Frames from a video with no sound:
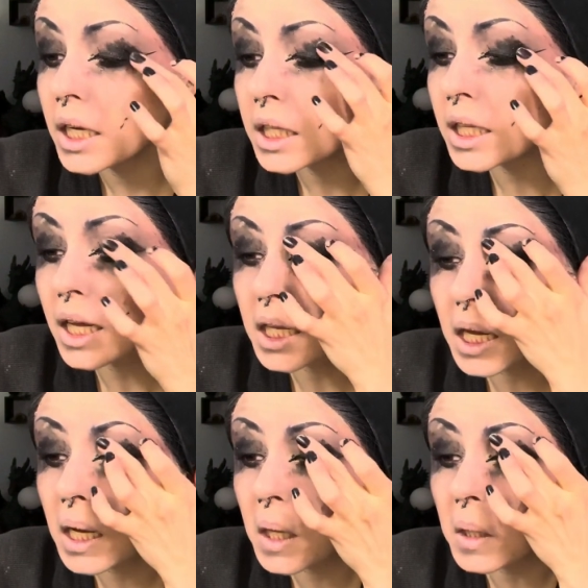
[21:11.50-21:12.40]
Get that
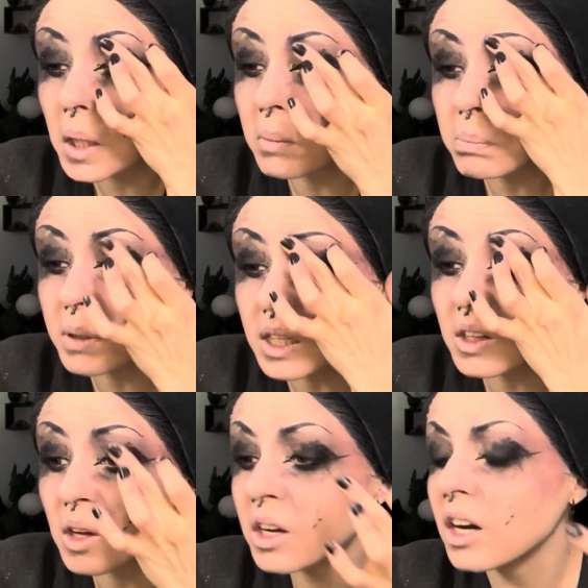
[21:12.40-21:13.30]
like clumpy
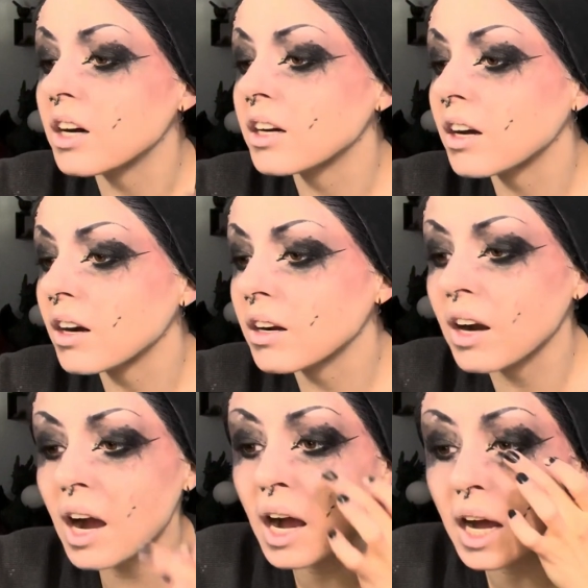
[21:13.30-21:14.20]
look on
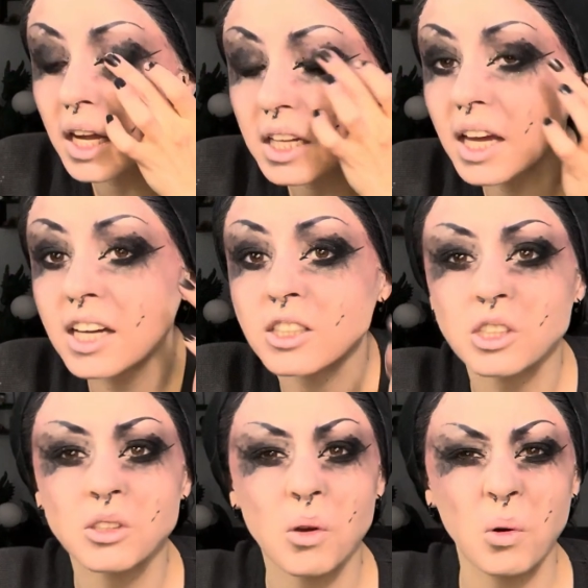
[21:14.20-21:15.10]
our
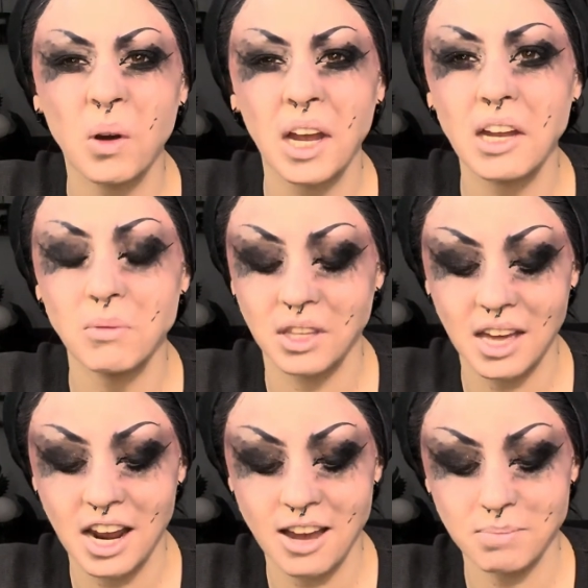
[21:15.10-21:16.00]
eyelashes. Oh, I hate when
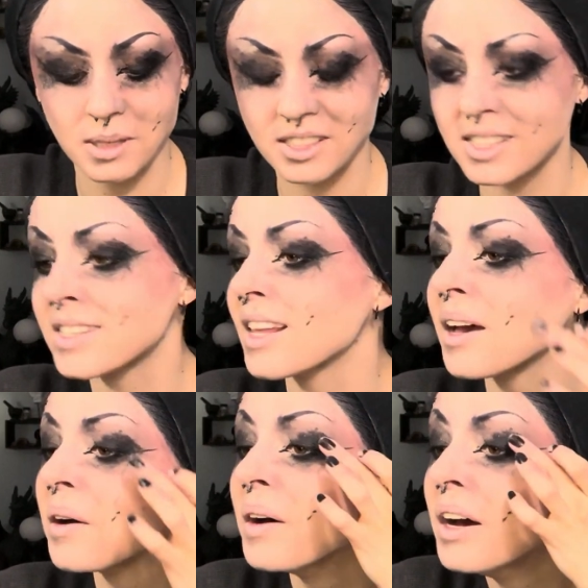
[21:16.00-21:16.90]
that happens
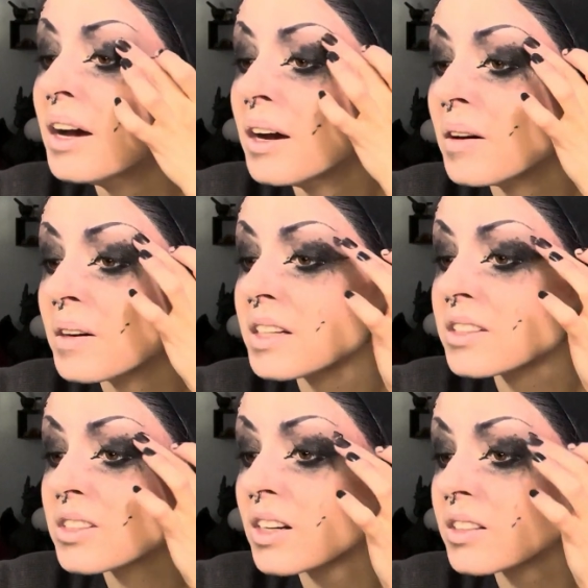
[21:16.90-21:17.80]
though. When
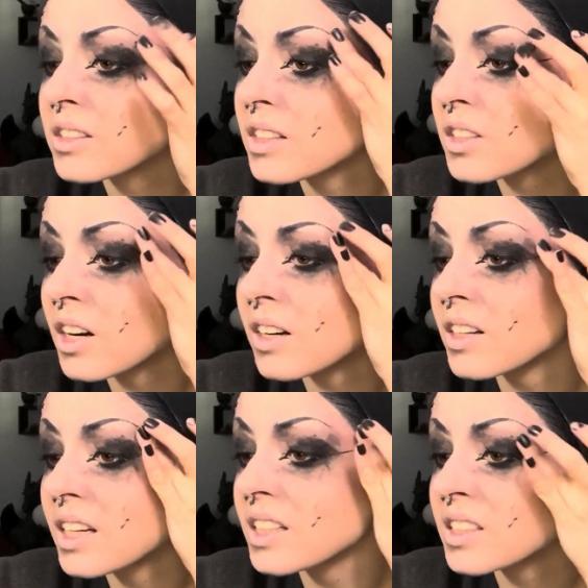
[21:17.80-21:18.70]
it starts to
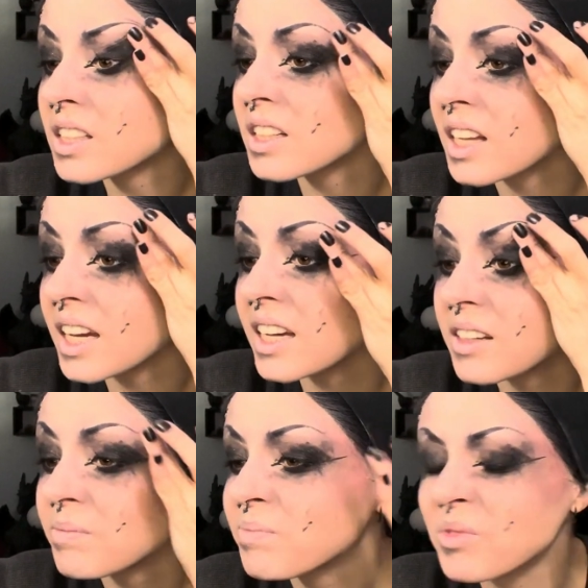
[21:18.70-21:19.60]
turn into like
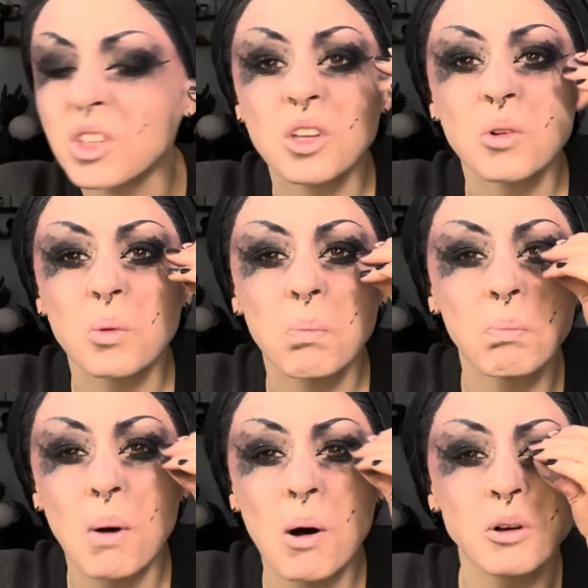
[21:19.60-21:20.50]
little
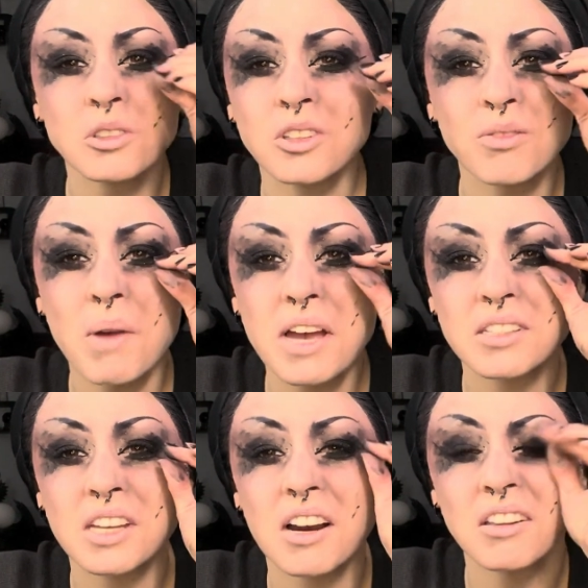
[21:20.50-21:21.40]
balls of
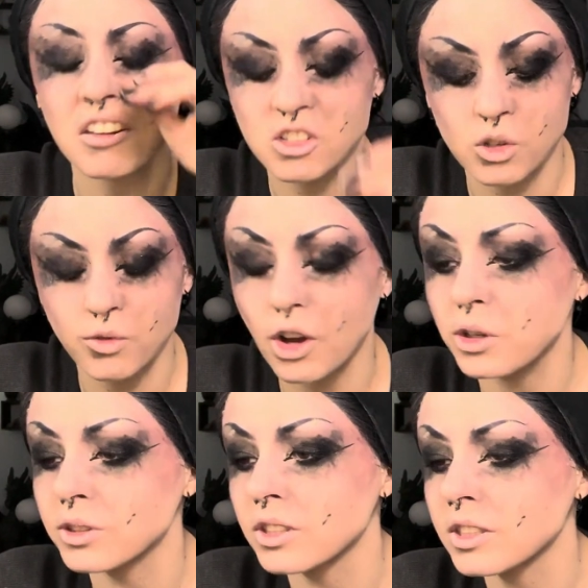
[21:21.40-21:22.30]
mascara and then it just
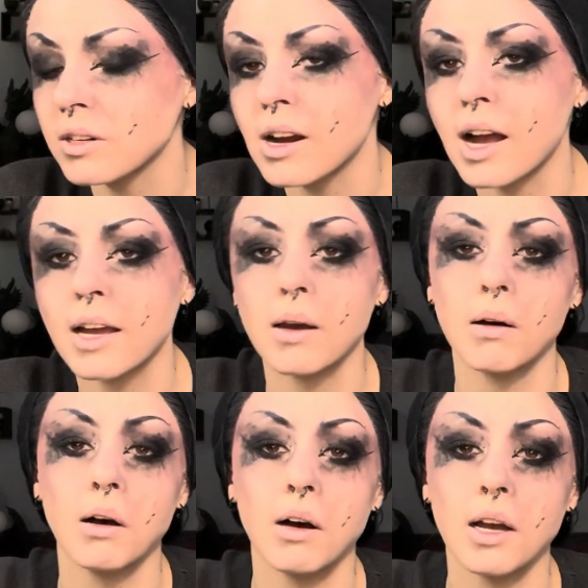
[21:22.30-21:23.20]
falls in your eye.
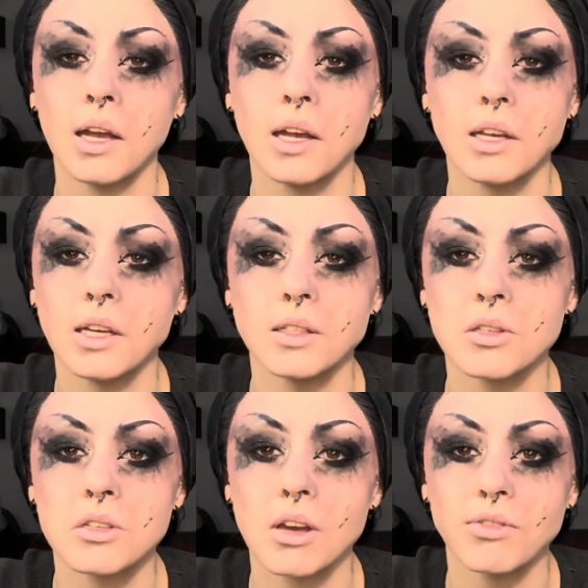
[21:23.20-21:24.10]
Oh, I hate getting
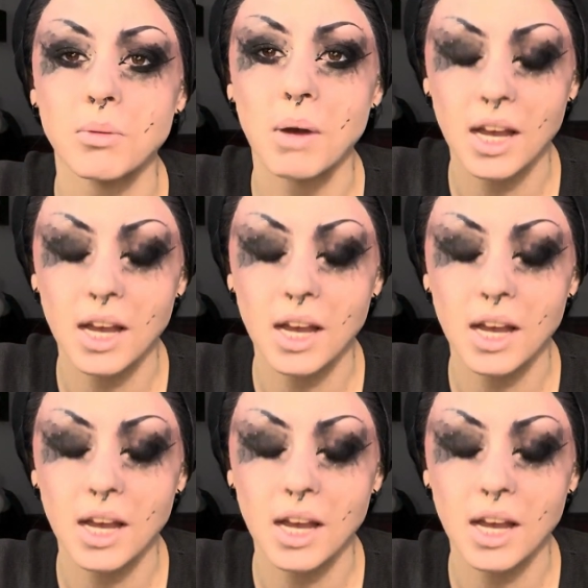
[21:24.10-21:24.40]
stuff in